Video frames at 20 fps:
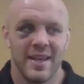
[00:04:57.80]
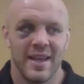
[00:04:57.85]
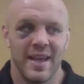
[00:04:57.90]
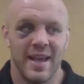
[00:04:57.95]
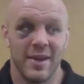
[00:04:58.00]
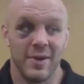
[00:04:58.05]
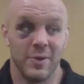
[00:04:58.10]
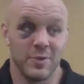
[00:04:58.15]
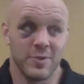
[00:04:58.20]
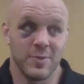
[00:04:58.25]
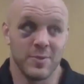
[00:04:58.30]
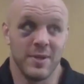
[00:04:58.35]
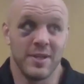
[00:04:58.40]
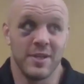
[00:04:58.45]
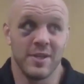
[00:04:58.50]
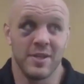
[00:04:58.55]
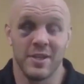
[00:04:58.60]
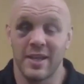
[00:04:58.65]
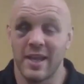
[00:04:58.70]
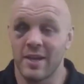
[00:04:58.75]
And ultimately,
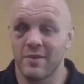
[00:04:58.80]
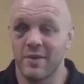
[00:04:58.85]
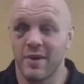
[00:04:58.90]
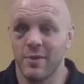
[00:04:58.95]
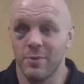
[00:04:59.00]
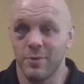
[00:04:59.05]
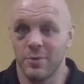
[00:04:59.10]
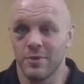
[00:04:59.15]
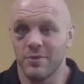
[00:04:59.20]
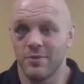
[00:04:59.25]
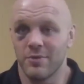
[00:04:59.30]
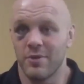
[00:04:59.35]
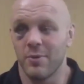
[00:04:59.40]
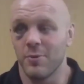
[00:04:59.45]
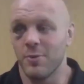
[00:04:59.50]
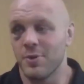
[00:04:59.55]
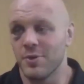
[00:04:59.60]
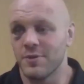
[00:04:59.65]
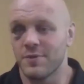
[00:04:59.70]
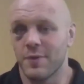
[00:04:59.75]
you can get great
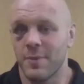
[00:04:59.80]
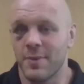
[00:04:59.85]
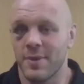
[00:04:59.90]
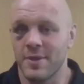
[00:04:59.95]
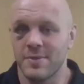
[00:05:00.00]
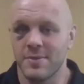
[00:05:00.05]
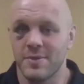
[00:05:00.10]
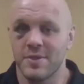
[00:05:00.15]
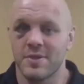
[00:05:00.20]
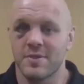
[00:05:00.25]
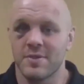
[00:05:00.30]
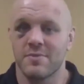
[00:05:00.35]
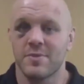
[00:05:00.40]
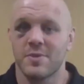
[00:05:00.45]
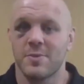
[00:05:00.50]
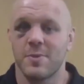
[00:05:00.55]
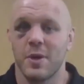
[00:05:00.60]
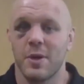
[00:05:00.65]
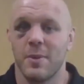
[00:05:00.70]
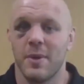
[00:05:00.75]
rewards from it, as we just
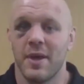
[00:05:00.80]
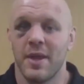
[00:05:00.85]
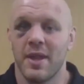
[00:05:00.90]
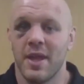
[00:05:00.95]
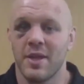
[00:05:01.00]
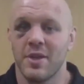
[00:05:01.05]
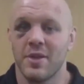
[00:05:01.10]
spoke about there.